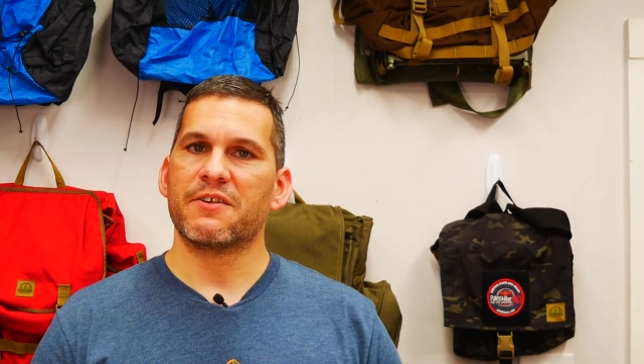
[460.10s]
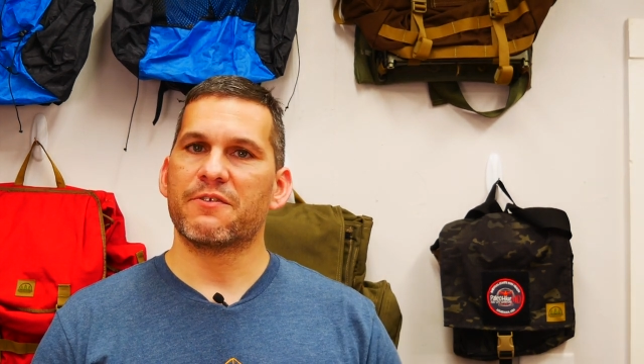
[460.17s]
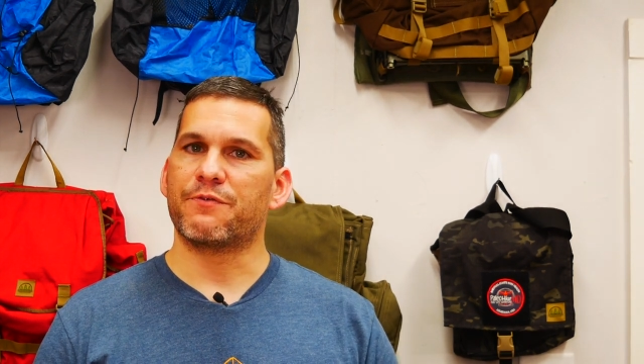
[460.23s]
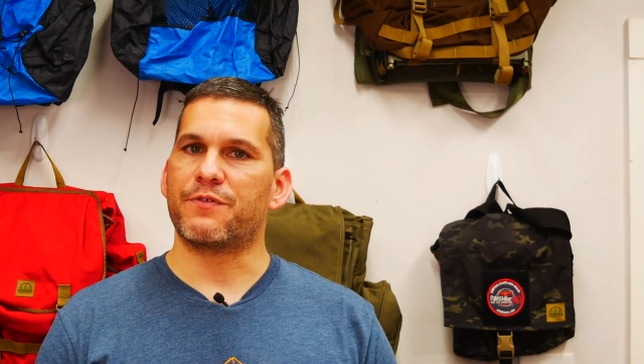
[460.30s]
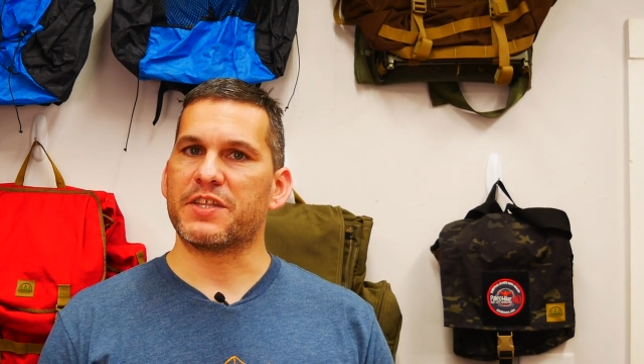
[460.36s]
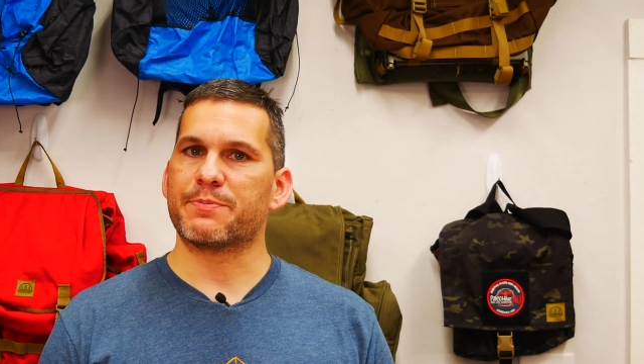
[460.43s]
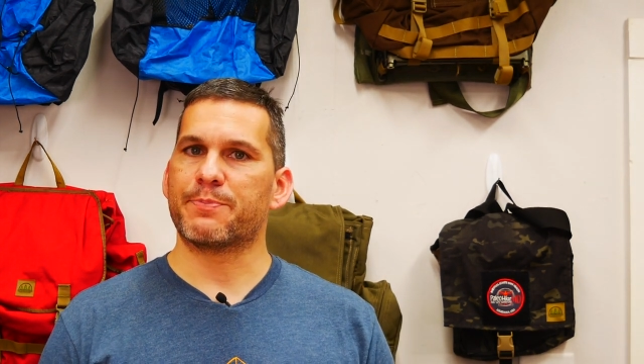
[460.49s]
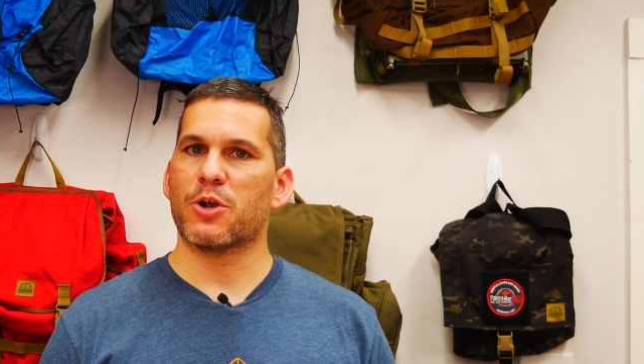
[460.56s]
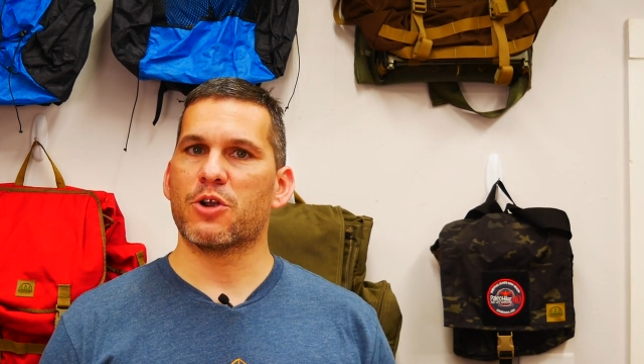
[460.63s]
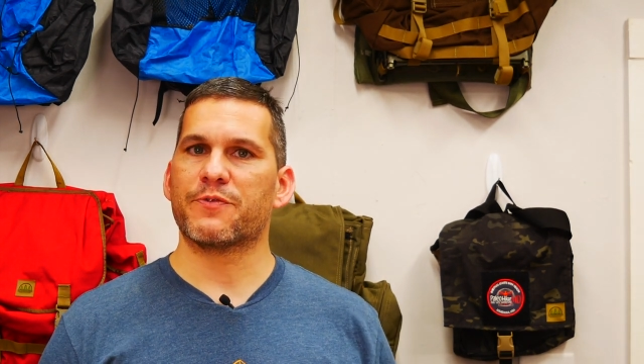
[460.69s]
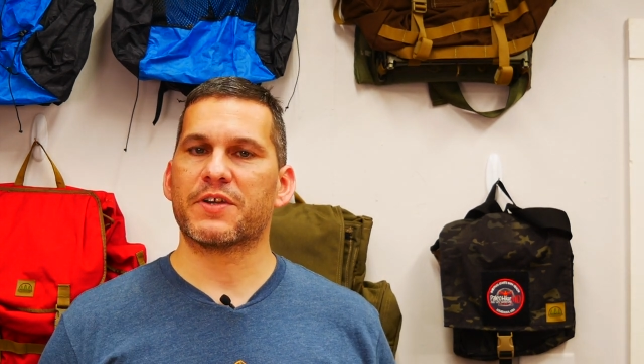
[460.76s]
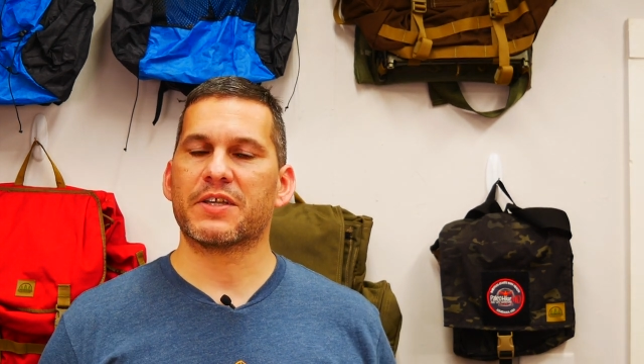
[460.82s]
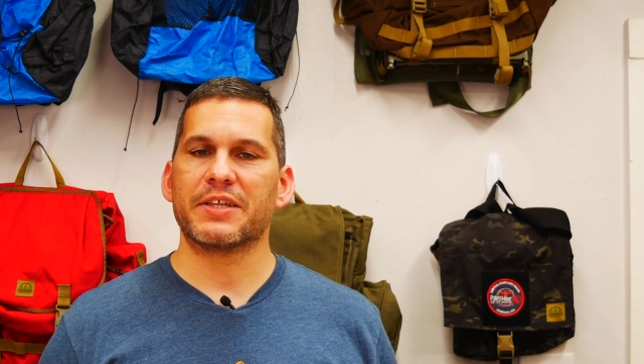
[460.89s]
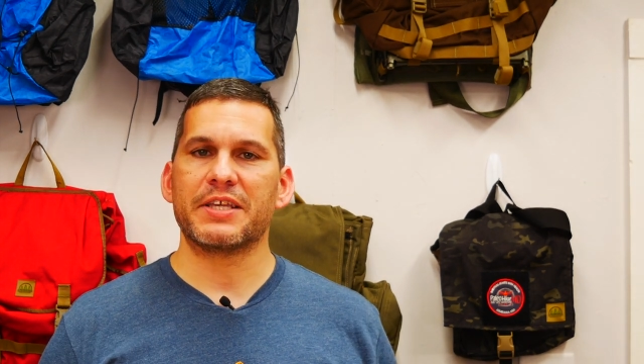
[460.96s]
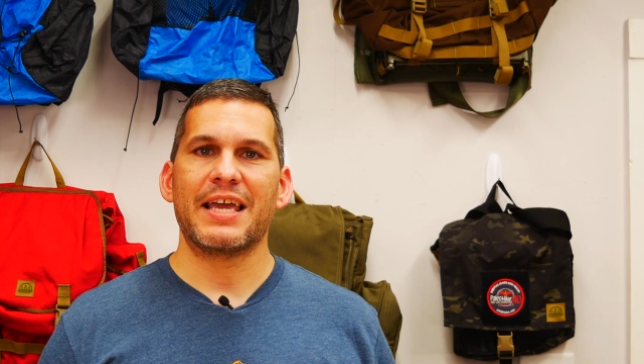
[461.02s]
fits
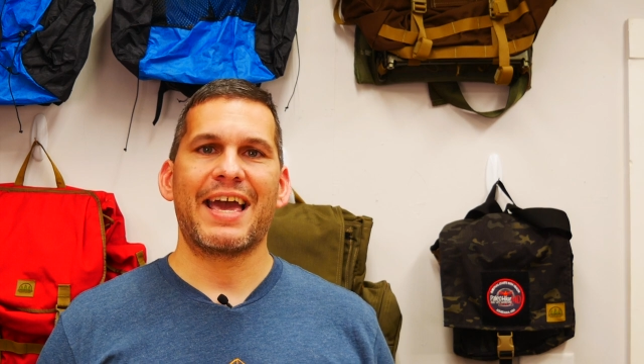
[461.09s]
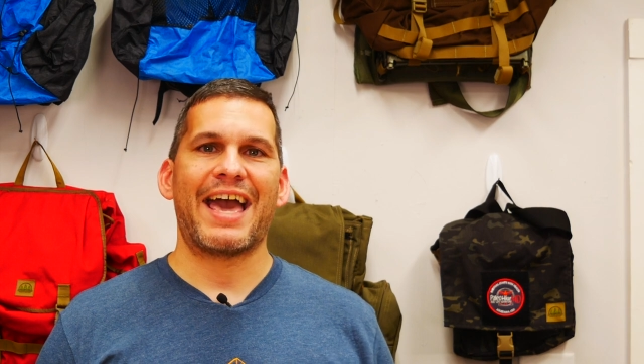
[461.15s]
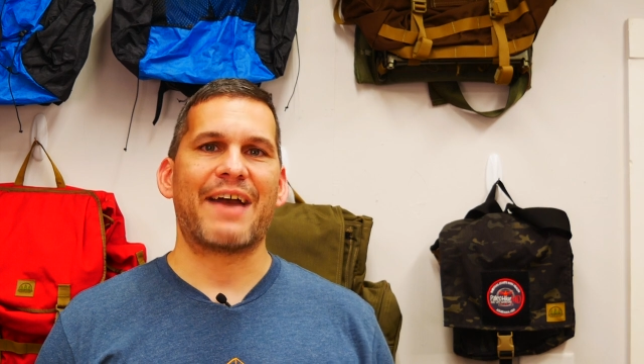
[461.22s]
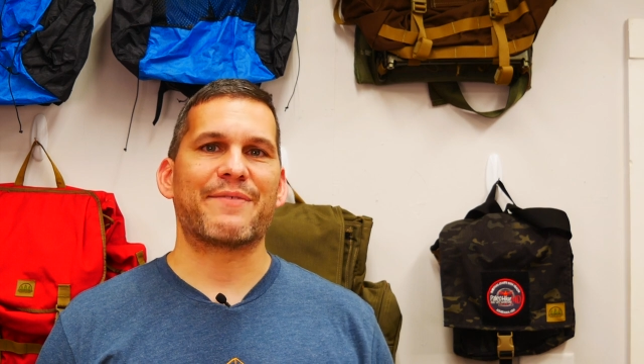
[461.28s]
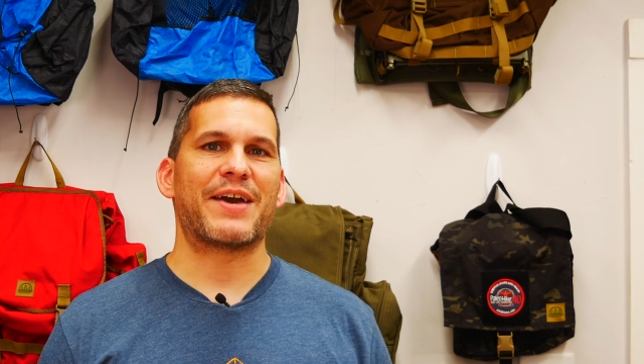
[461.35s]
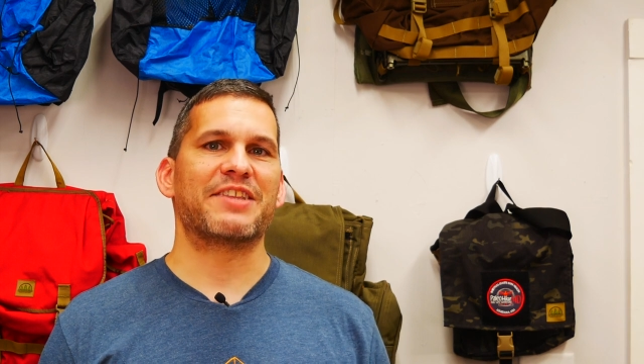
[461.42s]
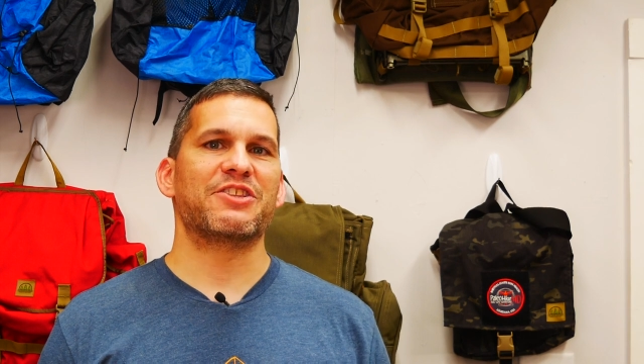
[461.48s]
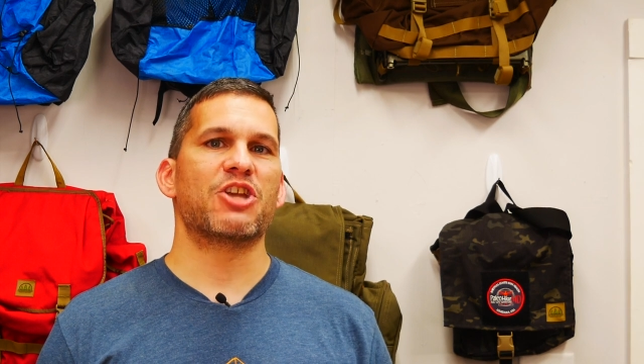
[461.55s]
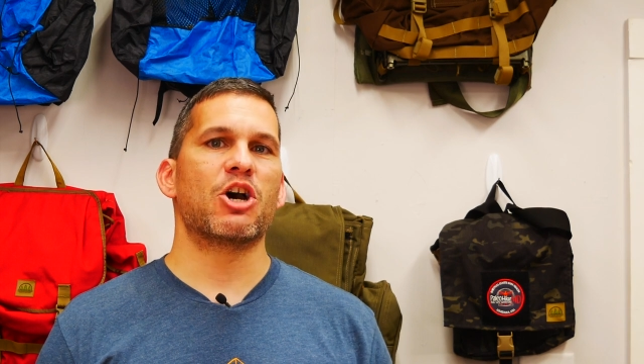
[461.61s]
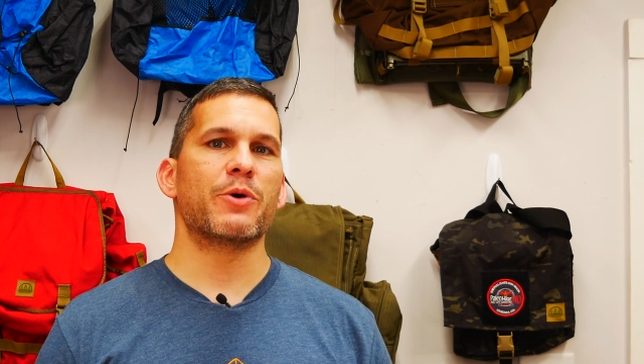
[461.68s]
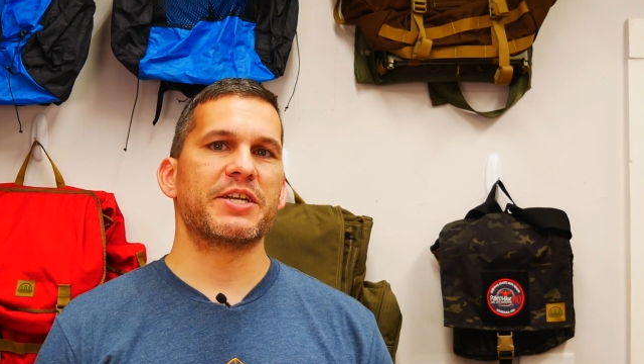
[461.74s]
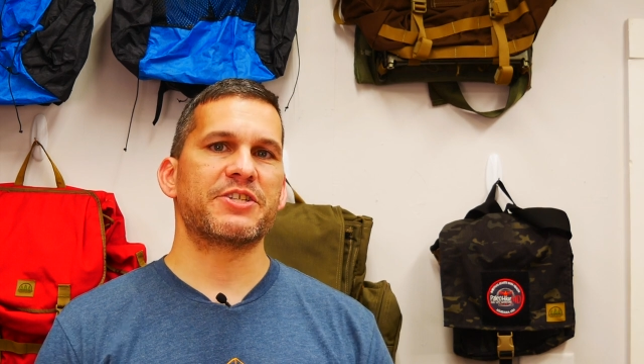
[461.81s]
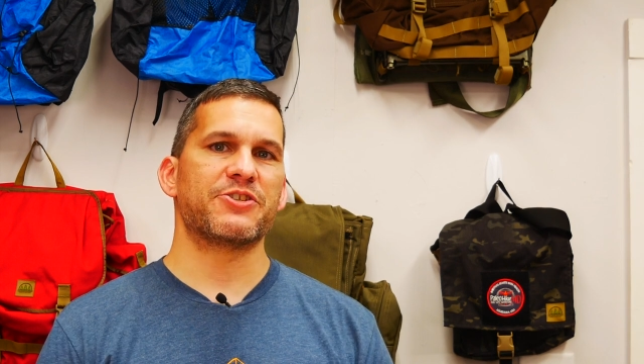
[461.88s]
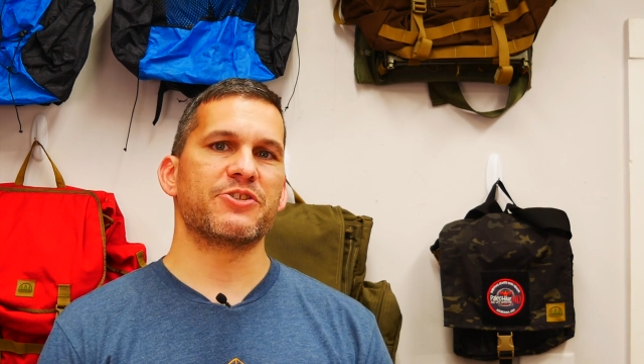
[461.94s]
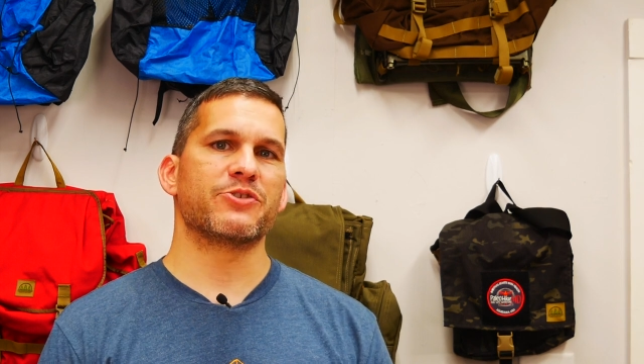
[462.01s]
perfectly. Have had no
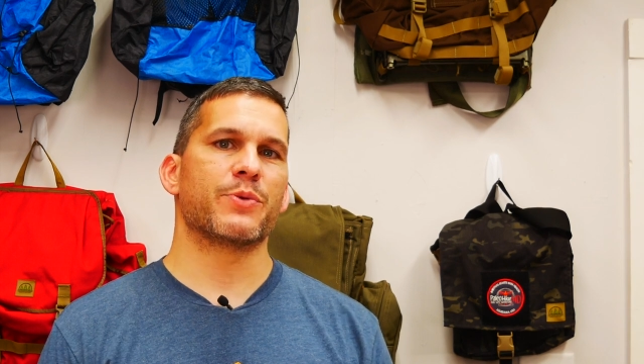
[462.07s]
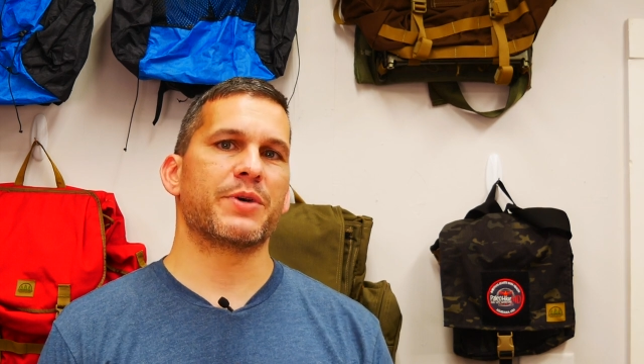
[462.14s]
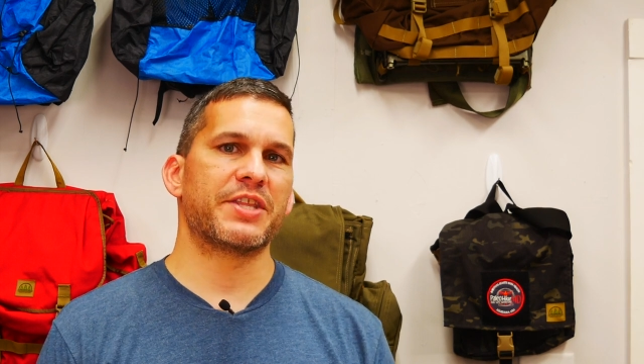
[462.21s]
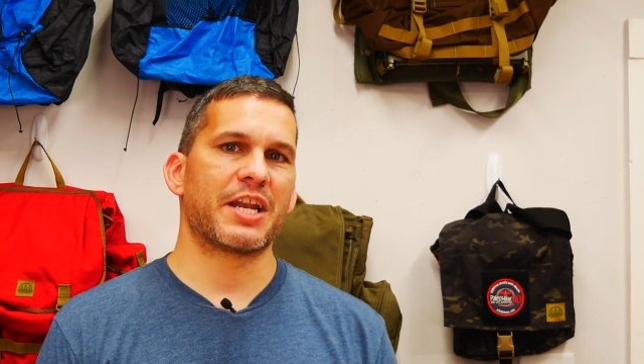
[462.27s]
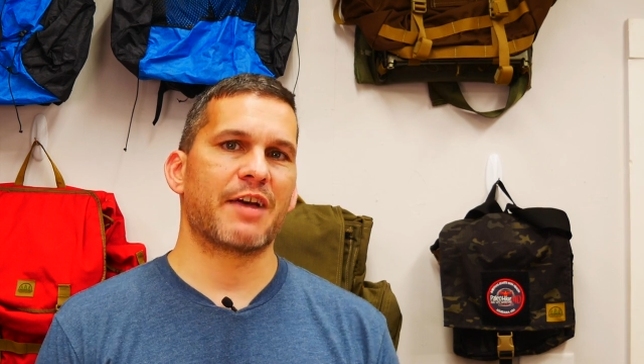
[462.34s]
issues with it.